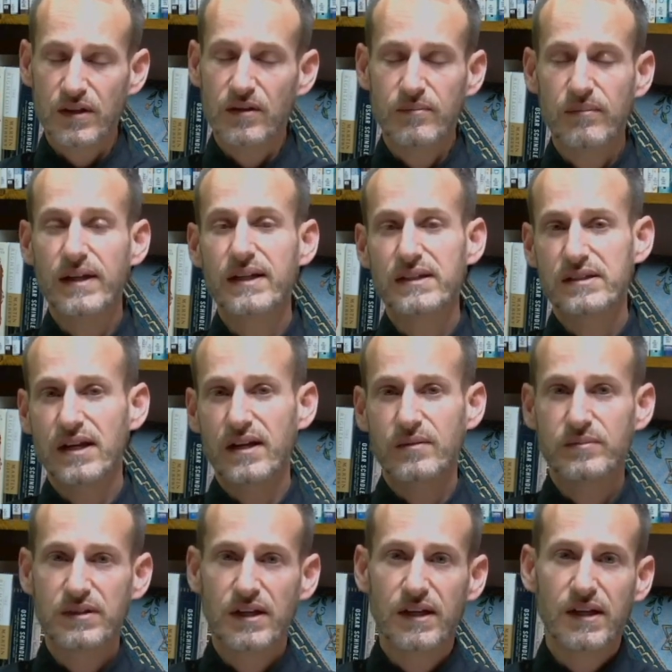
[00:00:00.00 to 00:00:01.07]
many
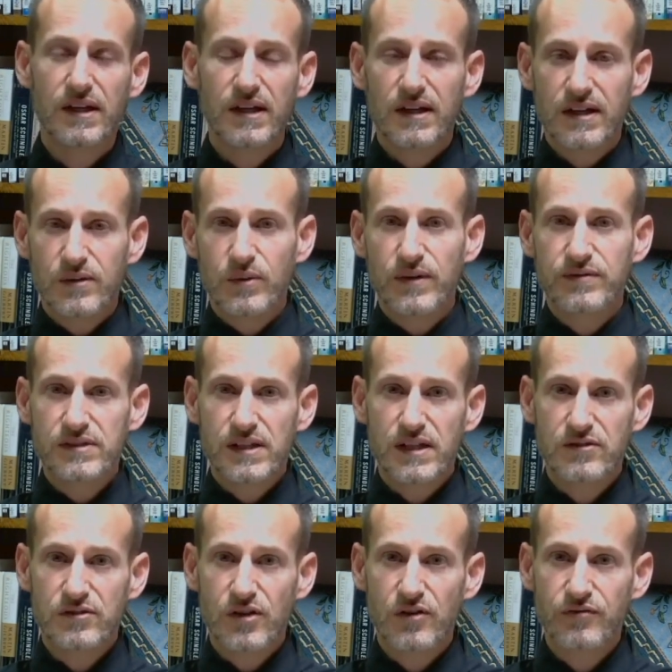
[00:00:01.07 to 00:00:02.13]
times we've
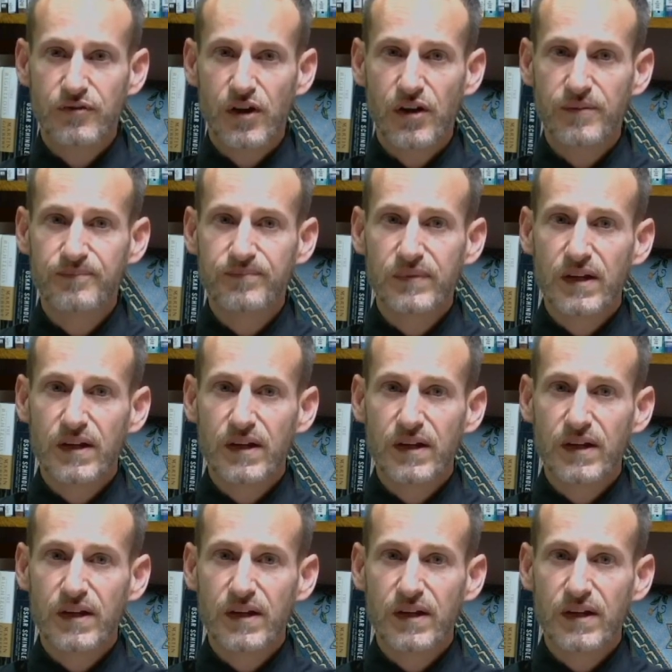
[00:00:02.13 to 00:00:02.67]
seen so far.